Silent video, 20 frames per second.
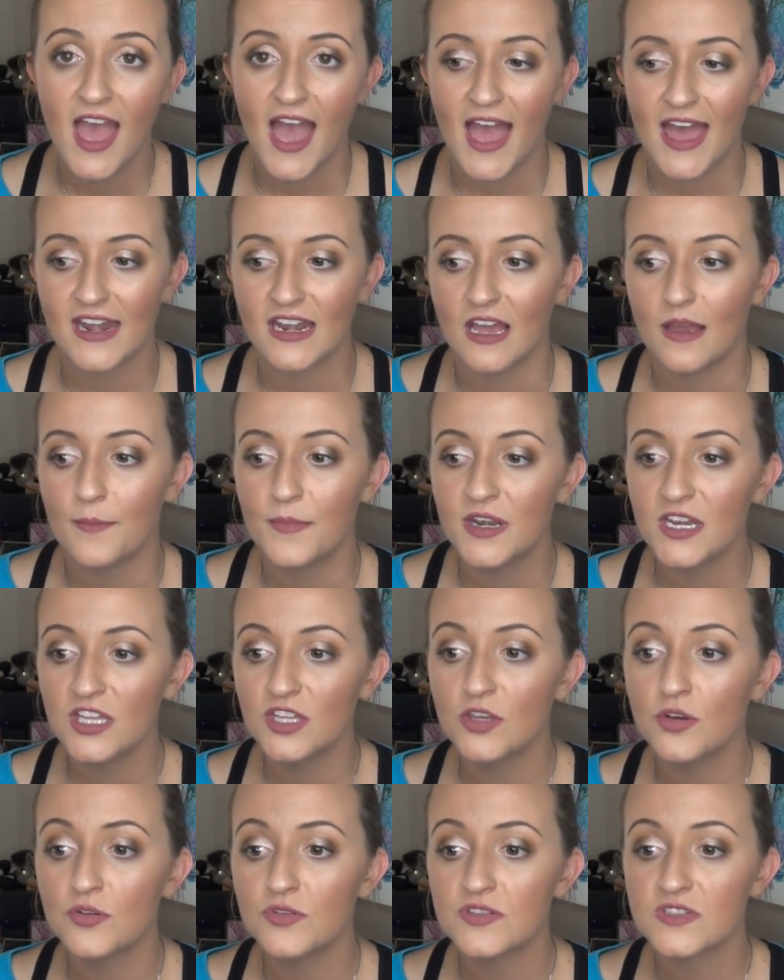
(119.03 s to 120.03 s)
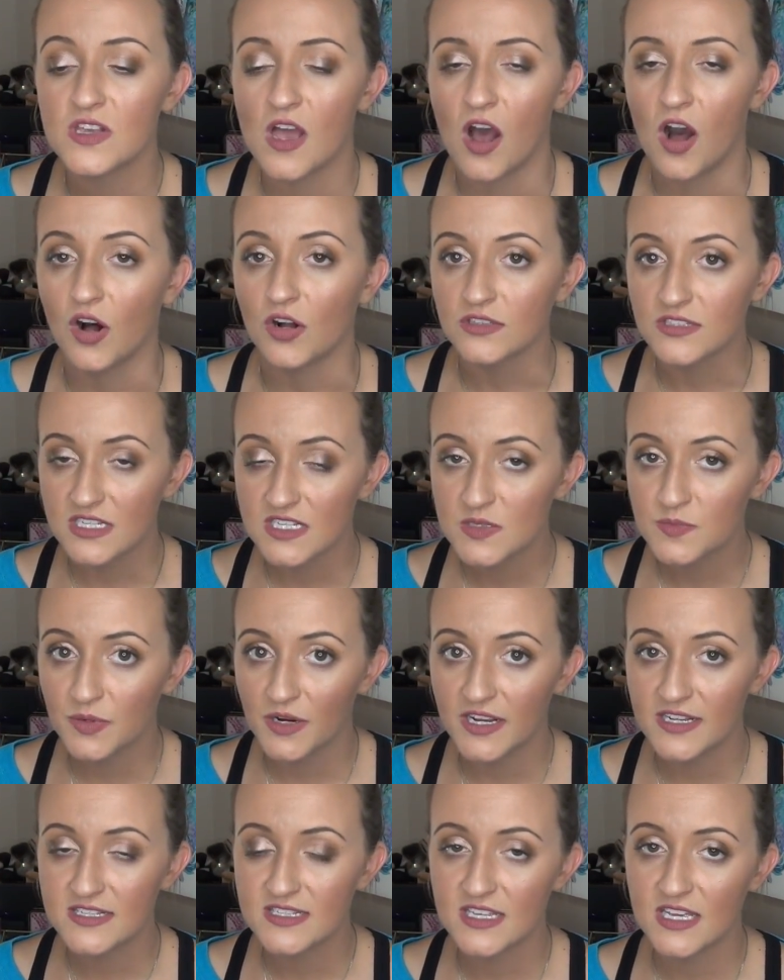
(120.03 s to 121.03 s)
And I'm going to use Ulta's
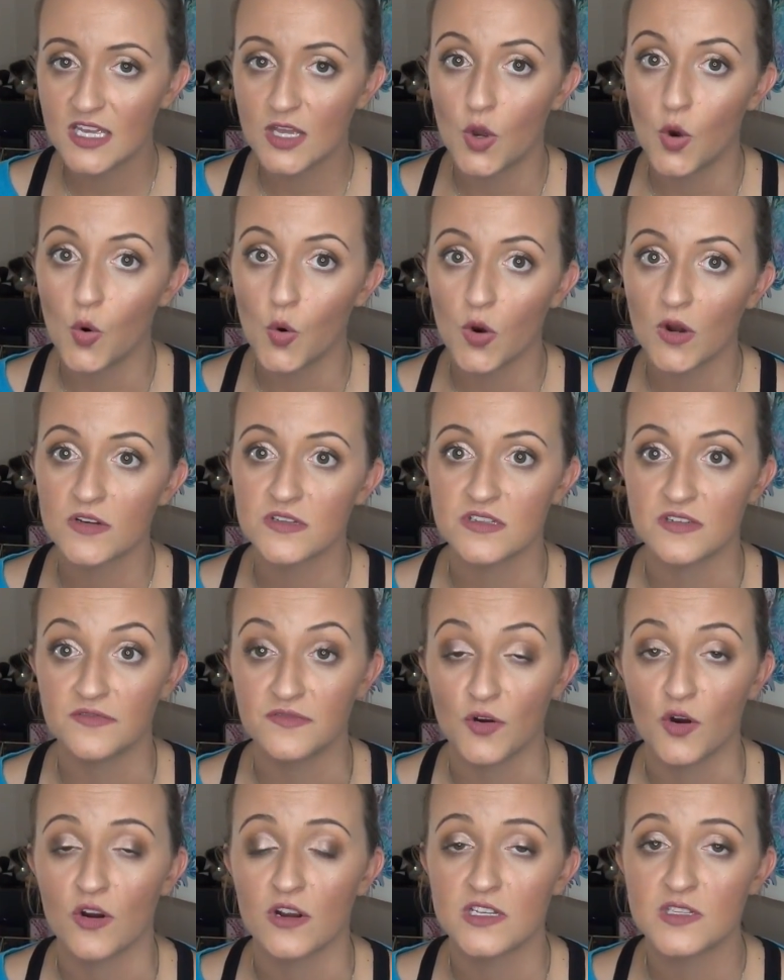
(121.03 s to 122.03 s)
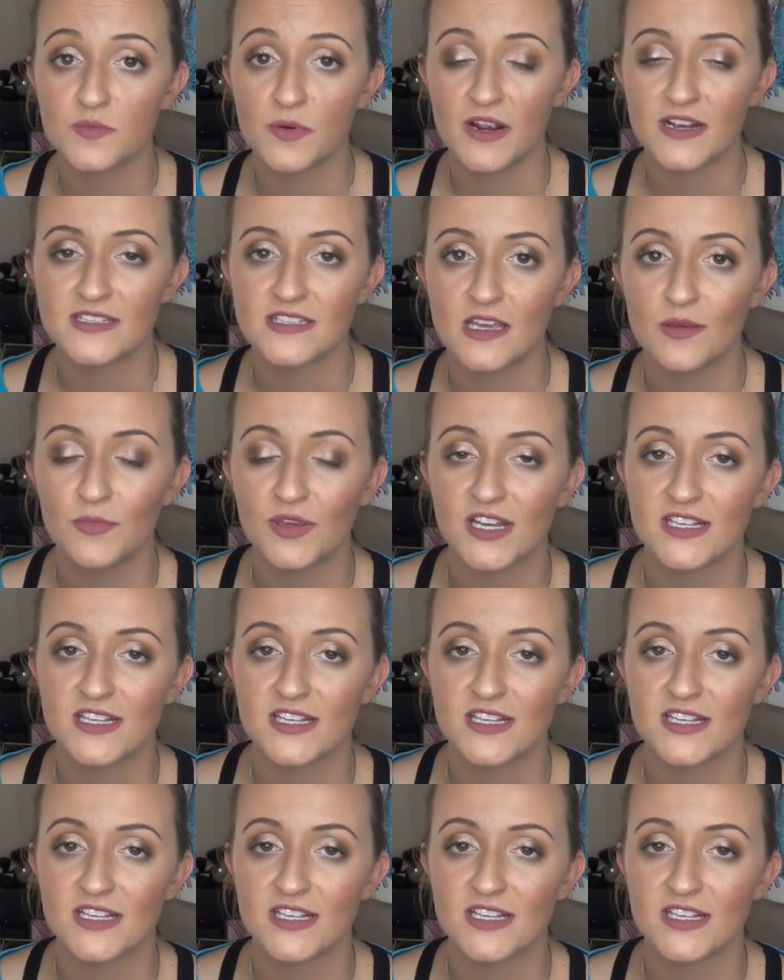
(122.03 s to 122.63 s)
pricing or Sephora's pricing